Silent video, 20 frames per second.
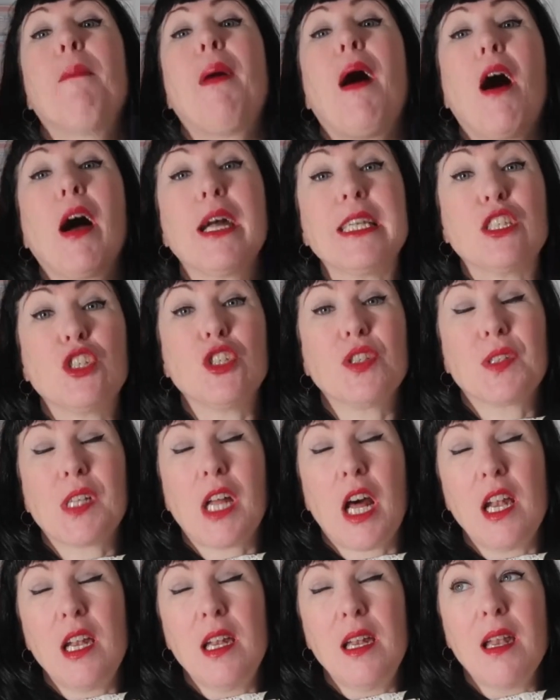but I just
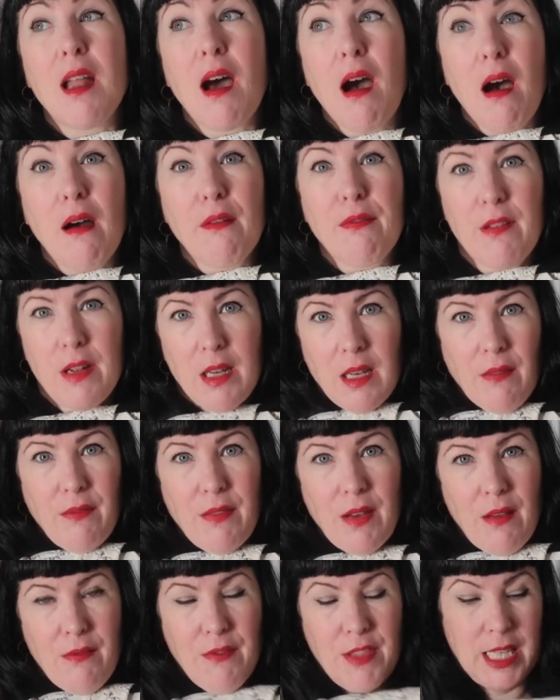love,
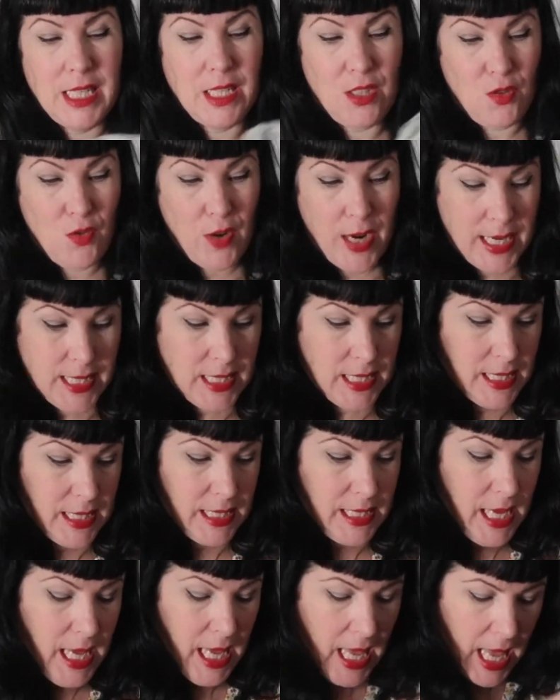love, love this dress.